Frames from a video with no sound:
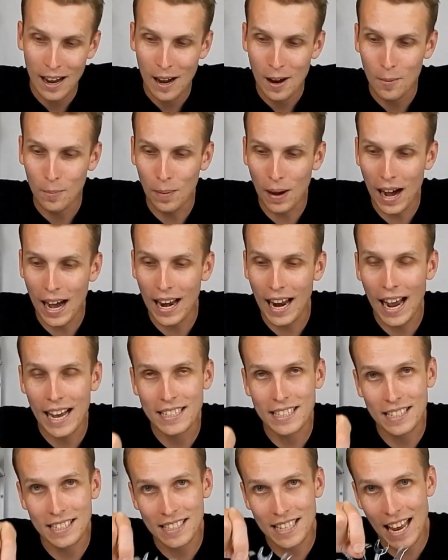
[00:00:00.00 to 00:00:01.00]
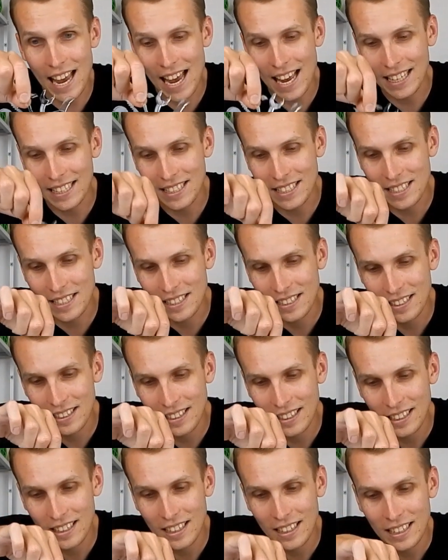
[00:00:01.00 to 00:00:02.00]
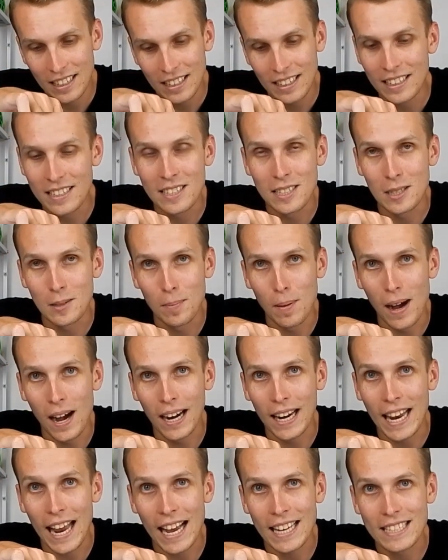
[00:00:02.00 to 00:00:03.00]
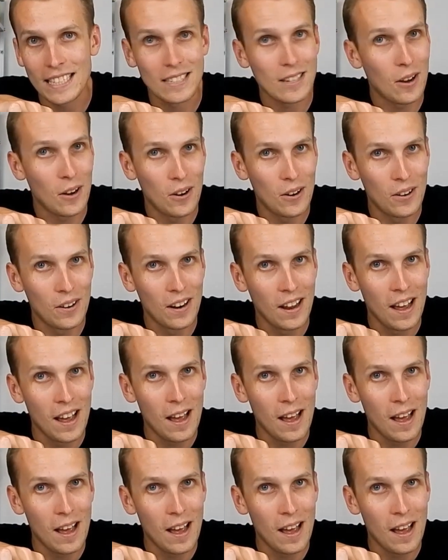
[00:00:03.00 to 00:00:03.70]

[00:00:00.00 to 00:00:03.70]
But as it stands, This Is A Party has its own